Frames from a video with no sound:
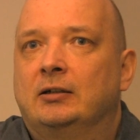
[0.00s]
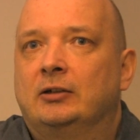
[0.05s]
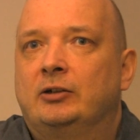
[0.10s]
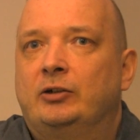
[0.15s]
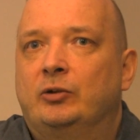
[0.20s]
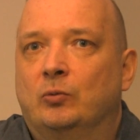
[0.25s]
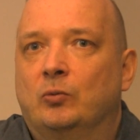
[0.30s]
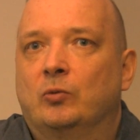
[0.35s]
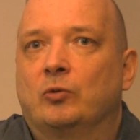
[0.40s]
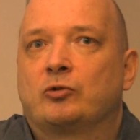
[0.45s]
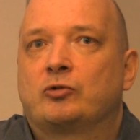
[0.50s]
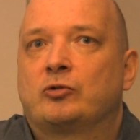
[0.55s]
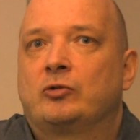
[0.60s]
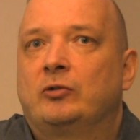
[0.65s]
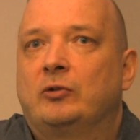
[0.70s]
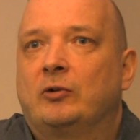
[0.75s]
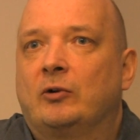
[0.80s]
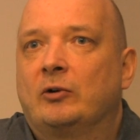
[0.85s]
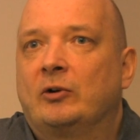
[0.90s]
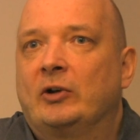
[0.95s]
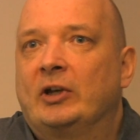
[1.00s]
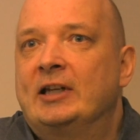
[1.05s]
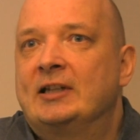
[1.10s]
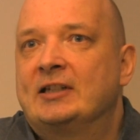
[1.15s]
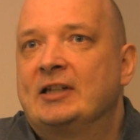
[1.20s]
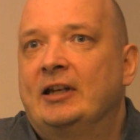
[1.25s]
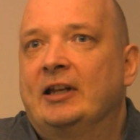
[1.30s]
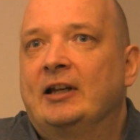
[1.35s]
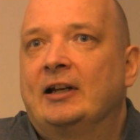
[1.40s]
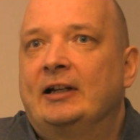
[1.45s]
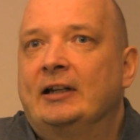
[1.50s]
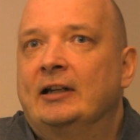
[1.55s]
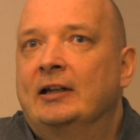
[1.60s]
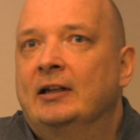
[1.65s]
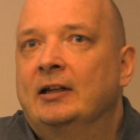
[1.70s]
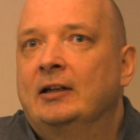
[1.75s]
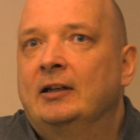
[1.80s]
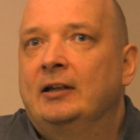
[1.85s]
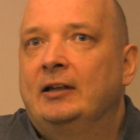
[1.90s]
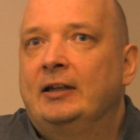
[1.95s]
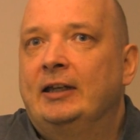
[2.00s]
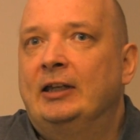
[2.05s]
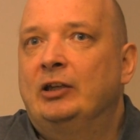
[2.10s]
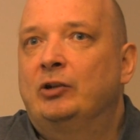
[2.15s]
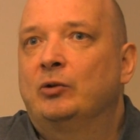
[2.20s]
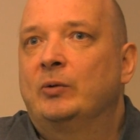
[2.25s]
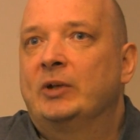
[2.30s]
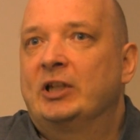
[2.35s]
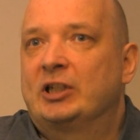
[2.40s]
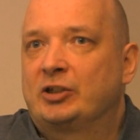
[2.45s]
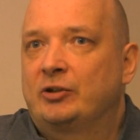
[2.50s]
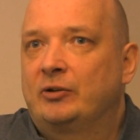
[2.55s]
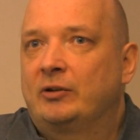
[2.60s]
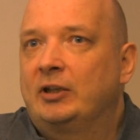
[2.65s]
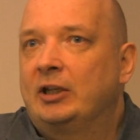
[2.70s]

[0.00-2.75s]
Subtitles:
tools or engineering intuition